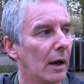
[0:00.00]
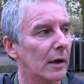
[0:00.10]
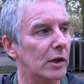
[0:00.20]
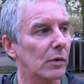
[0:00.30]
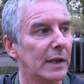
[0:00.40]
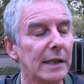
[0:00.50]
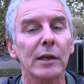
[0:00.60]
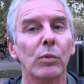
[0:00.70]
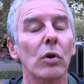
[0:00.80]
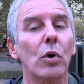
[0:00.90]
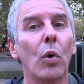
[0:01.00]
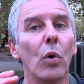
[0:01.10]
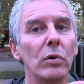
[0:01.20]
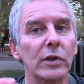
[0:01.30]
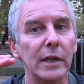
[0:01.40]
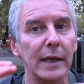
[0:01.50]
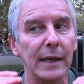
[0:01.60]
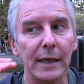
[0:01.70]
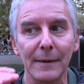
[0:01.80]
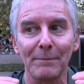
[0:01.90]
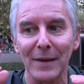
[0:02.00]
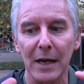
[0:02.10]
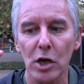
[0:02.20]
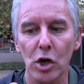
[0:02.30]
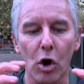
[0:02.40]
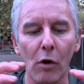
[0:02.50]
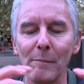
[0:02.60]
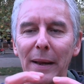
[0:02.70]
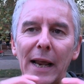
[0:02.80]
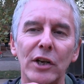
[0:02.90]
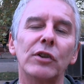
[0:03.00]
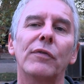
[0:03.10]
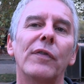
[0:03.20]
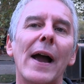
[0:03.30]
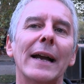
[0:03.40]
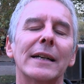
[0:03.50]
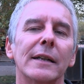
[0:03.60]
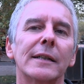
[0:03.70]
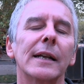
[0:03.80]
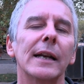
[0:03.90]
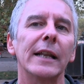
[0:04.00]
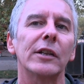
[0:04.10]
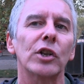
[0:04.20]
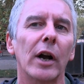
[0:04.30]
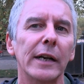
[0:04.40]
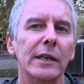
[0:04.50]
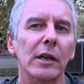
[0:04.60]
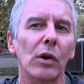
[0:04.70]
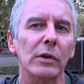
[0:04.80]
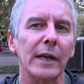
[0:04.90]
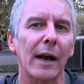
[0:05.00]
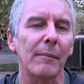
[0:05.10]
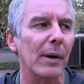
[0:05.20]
And so this is what caused the combination of factors that led the Chinese to lock down.